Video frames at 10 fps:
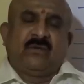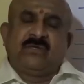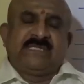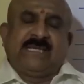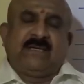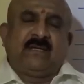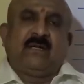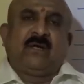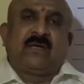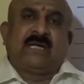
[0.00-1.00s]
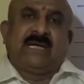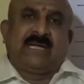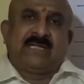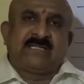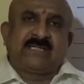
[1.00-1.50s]
wholesale or a
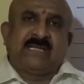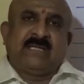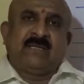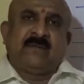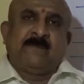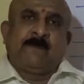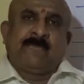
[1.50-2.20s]
large scale,